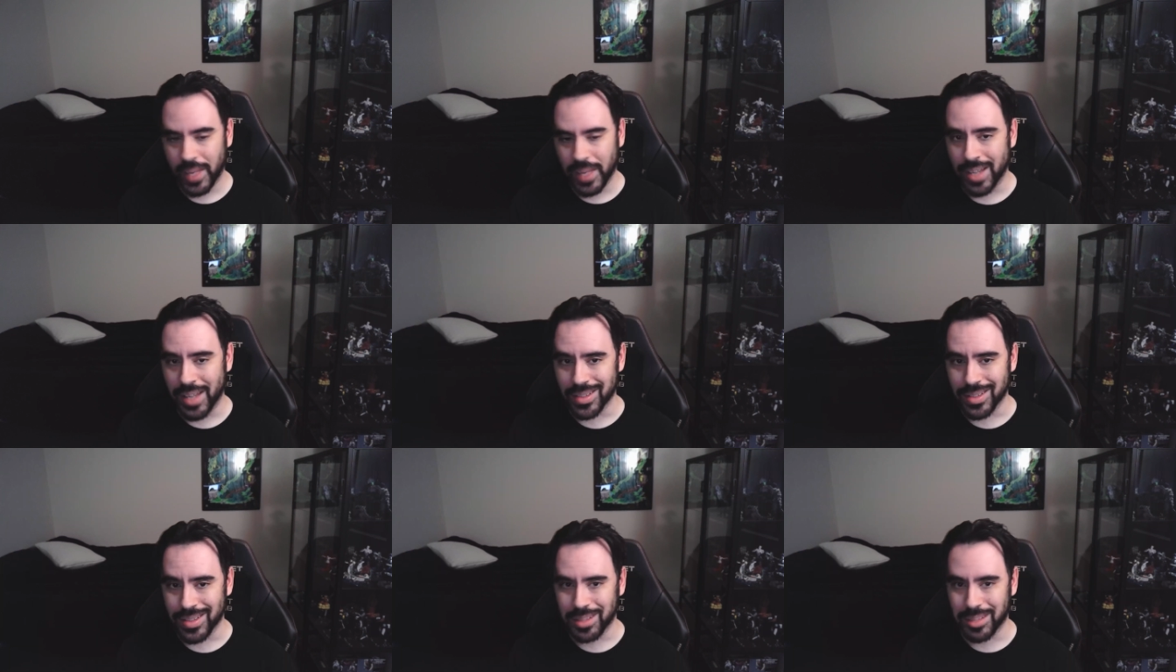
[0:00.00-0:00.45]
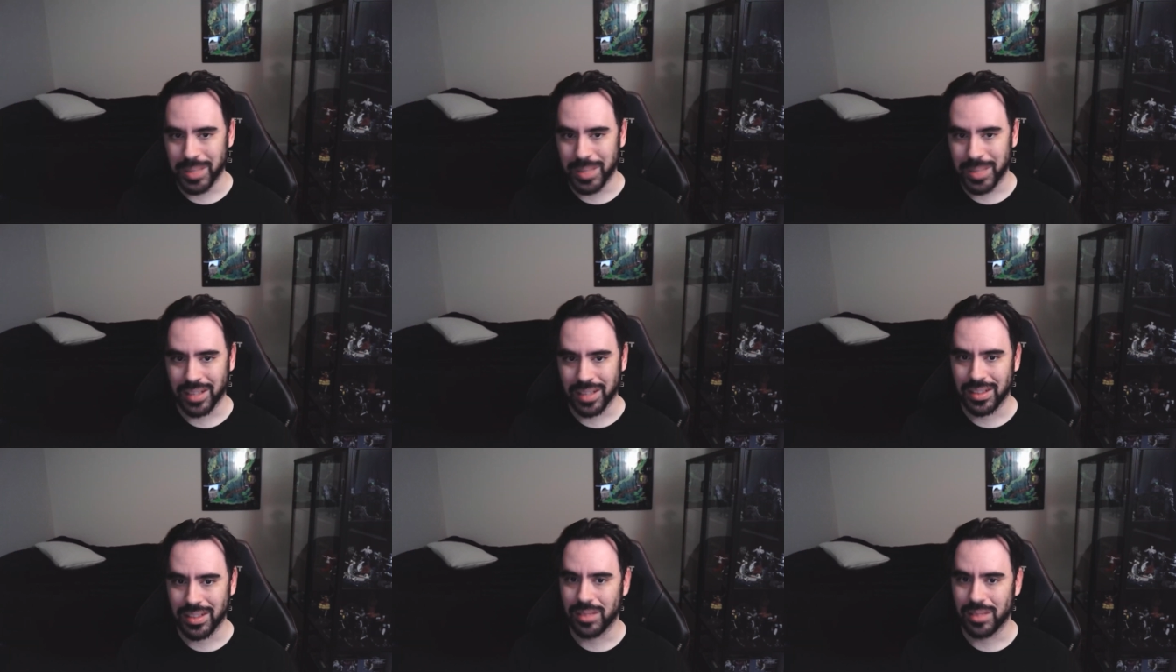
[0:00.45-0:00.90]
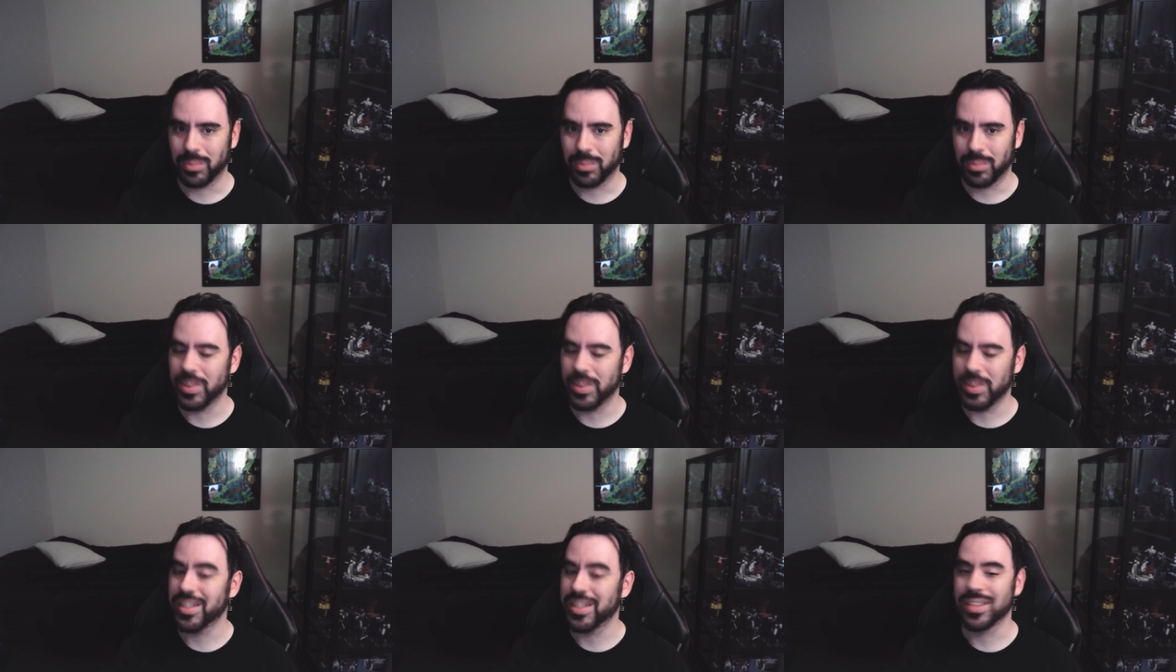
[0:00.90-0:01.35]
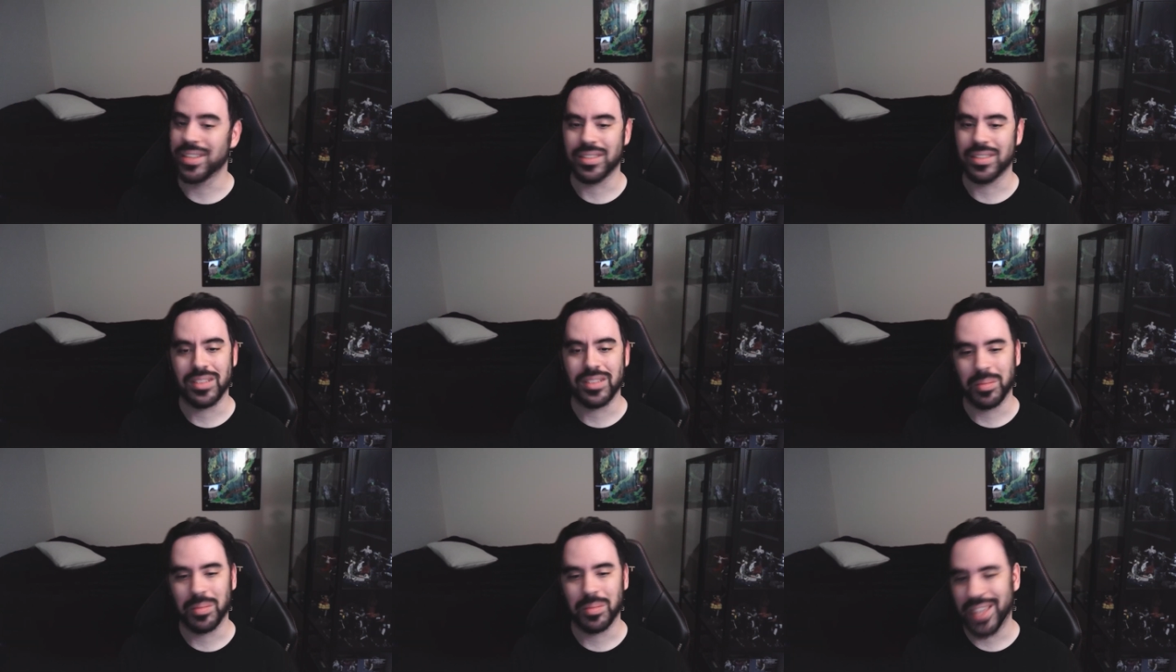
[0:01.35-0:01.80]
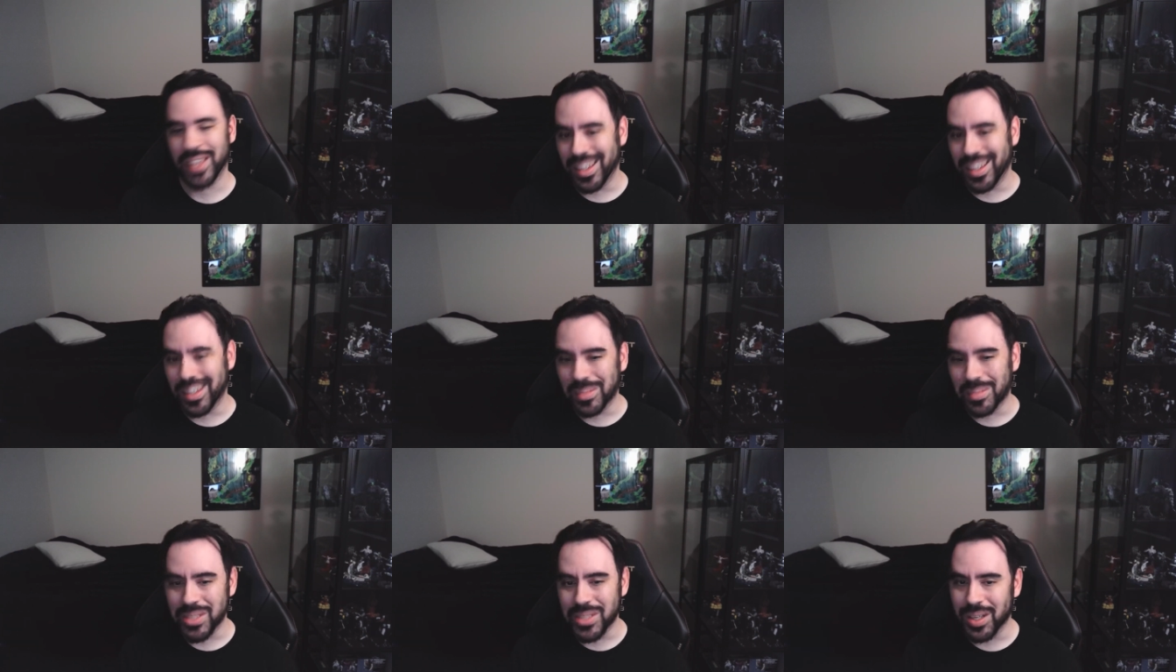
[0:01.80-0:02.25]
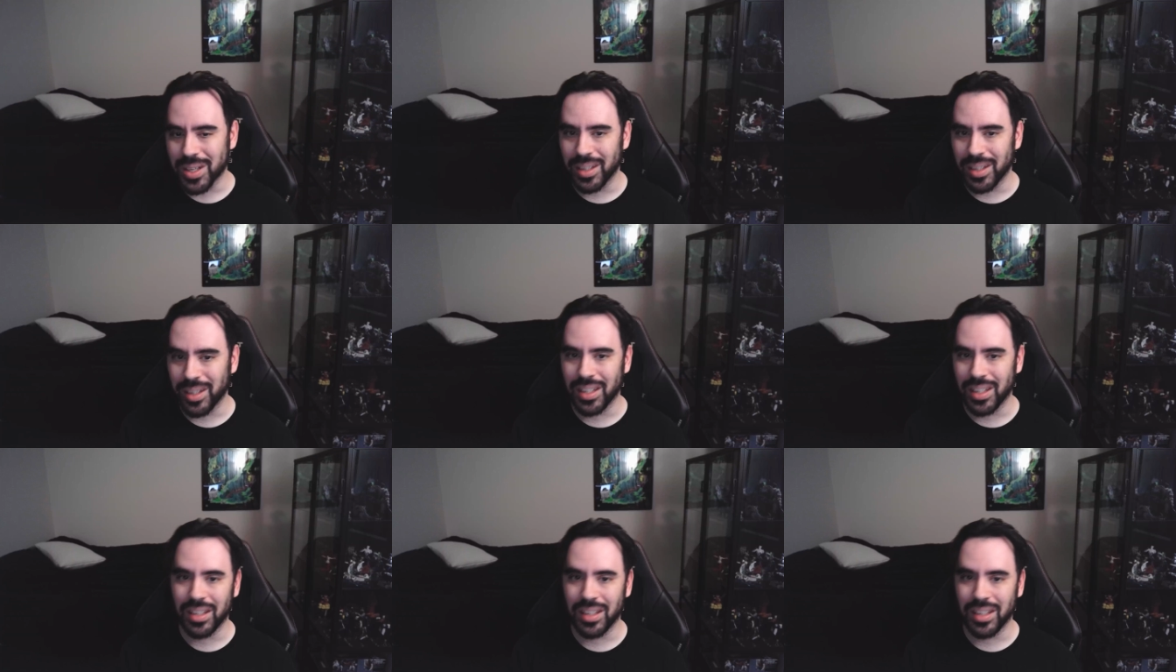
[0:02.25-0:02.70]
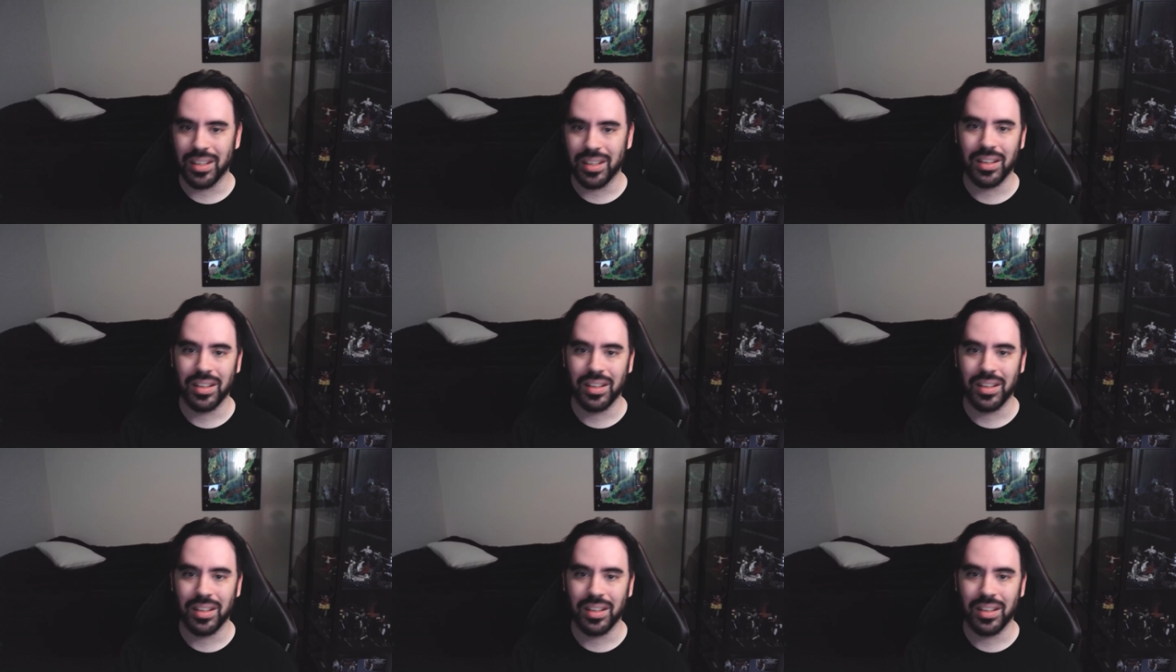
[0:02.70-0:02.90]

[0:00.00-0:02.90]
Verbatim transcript: As expected, we tested some games on it.